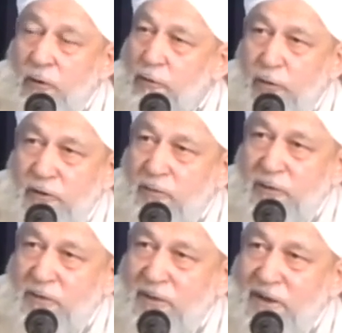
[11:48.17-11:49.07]
not your
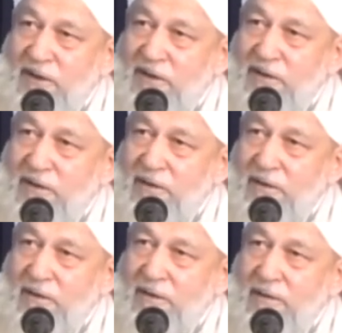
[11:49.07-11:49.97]
responsibility.
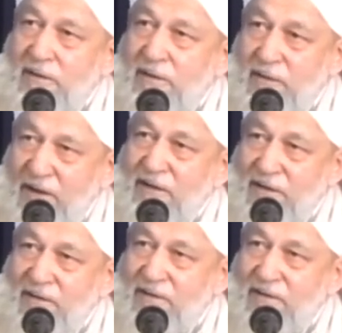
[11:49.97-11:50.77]
Right? right? right.